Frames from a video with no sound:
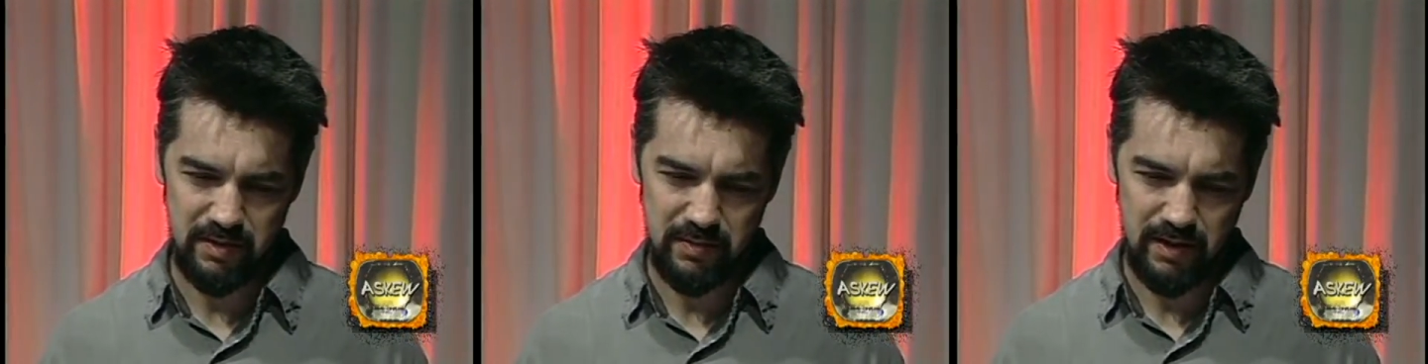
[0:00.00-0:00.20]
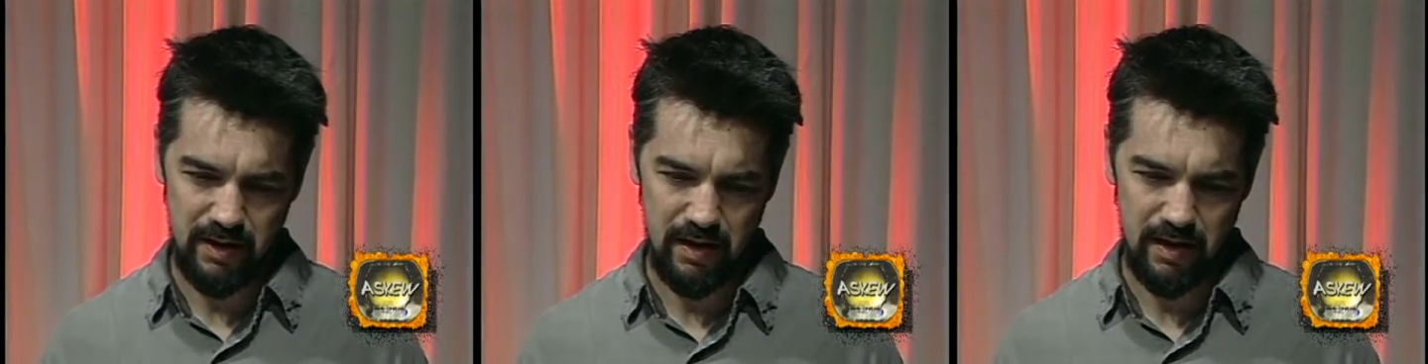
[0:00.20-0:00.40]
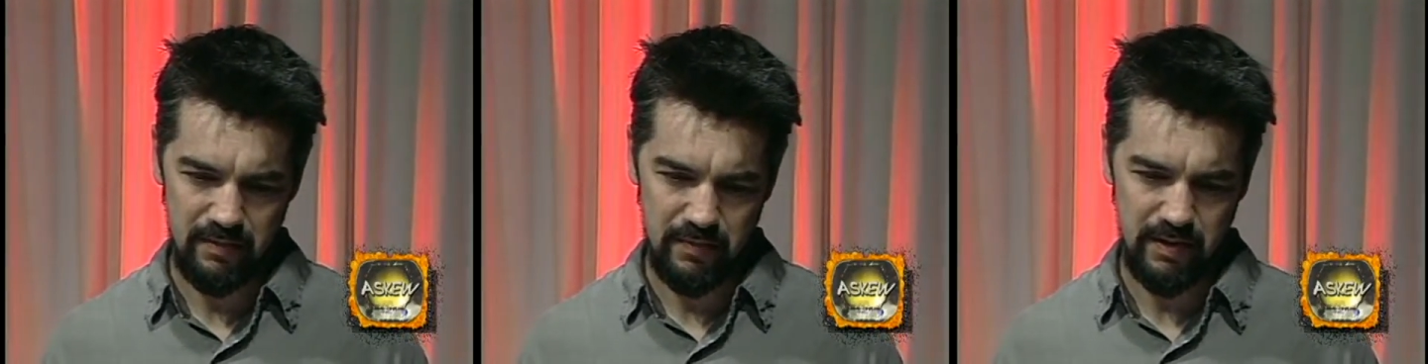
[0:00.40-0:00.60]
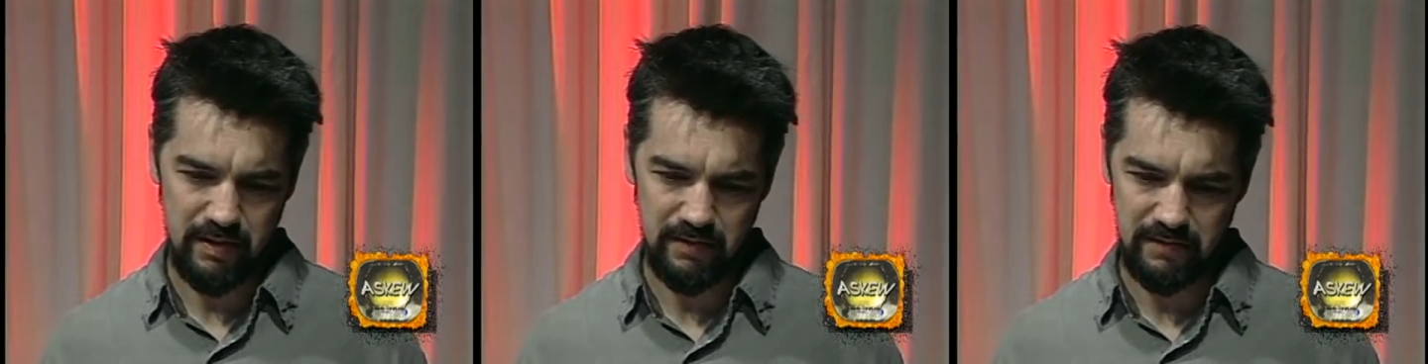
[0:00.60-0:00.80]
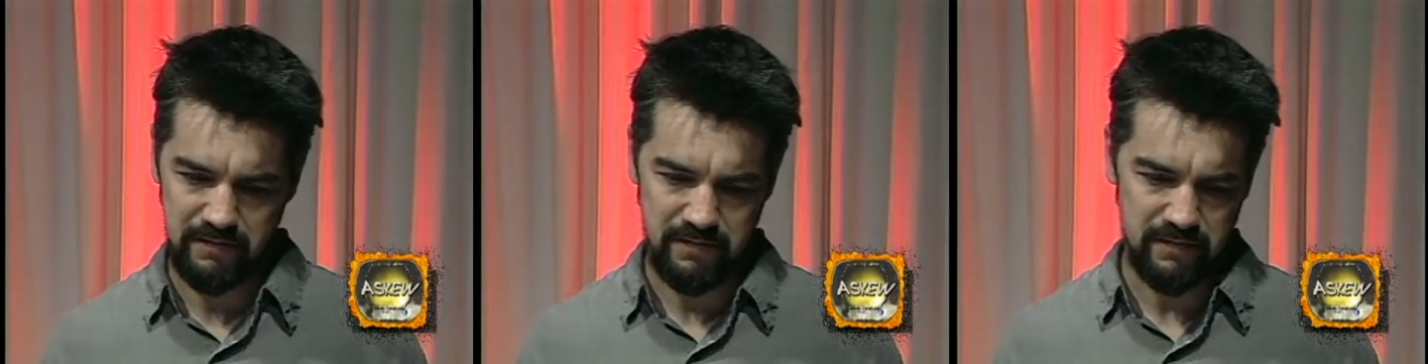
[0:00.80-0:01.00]
be a hotbed
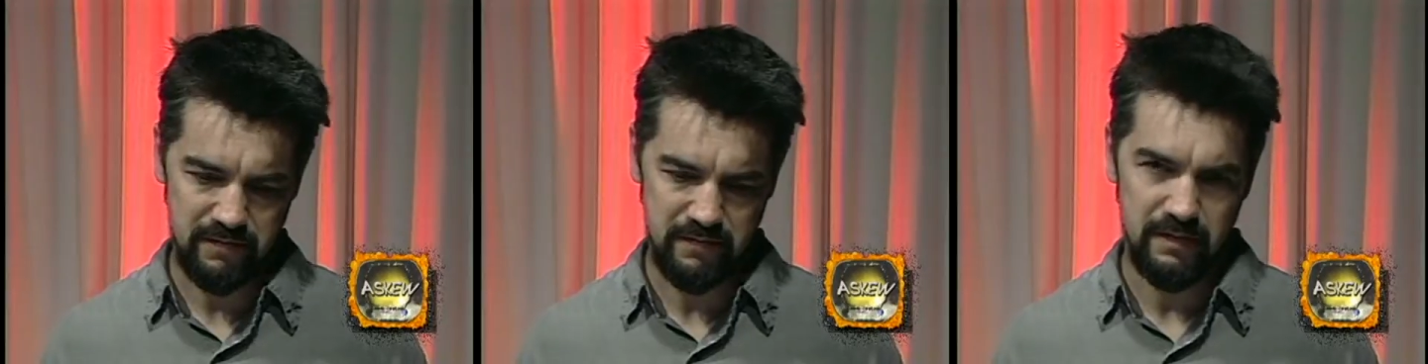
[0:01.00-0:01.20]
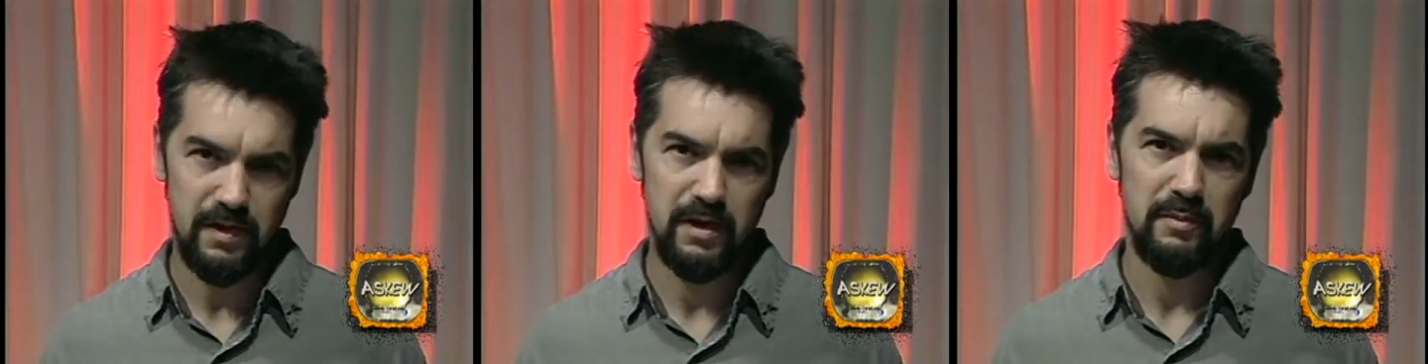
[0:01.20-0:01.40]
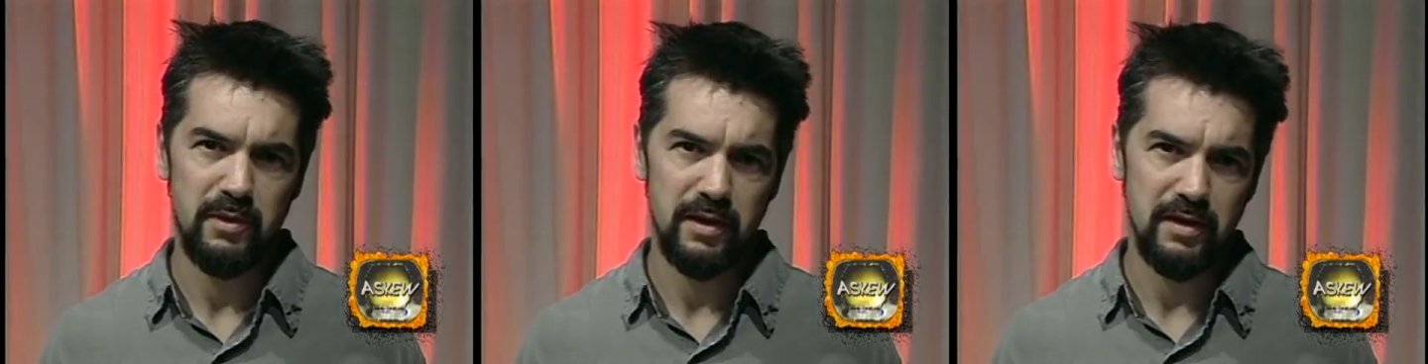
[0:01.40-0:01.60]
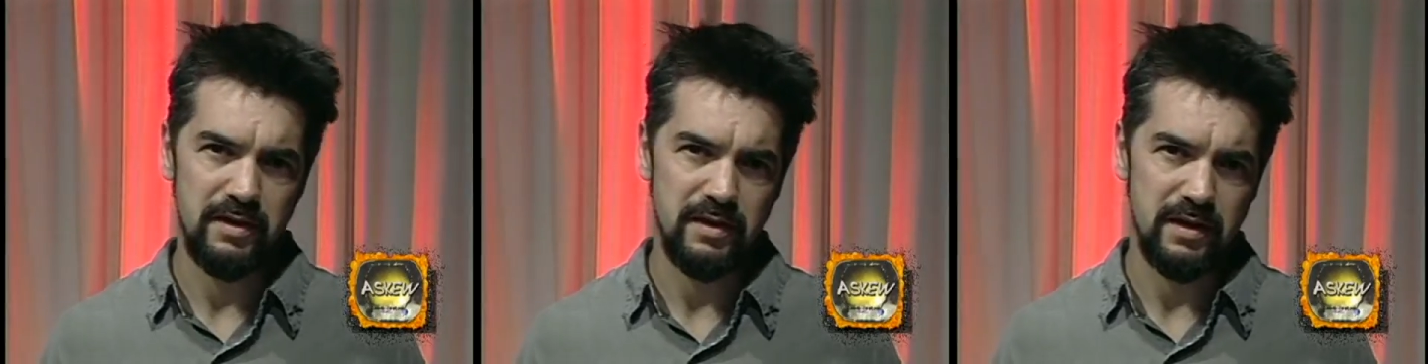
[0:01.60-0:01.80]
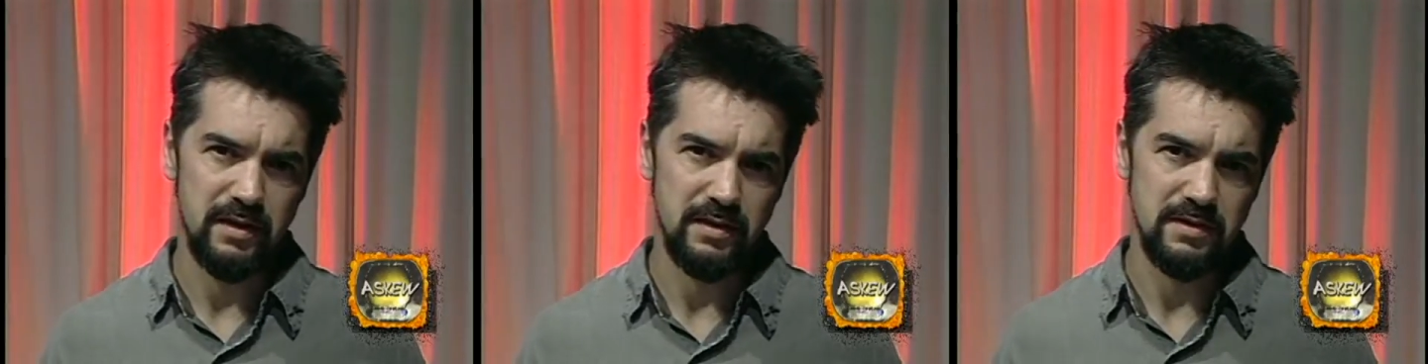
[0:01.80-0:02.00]
of very many
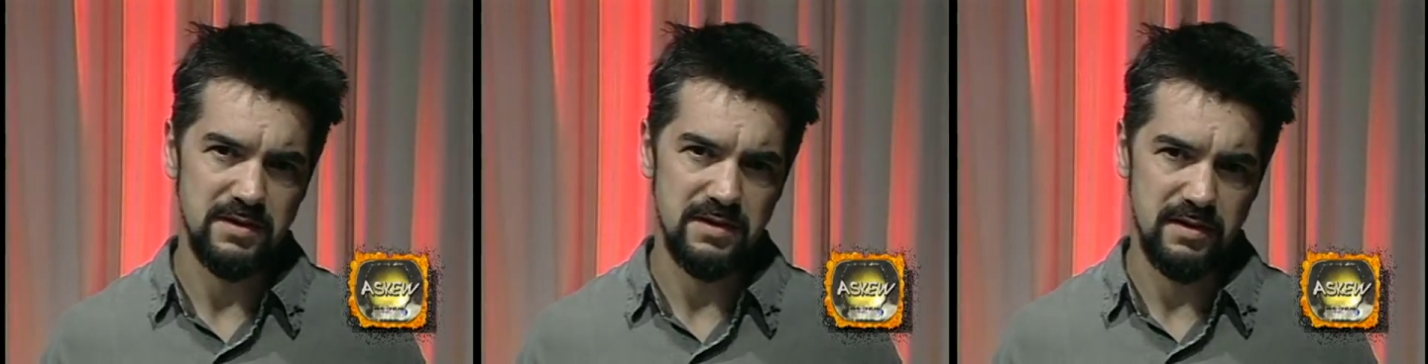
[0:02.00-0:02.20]
things.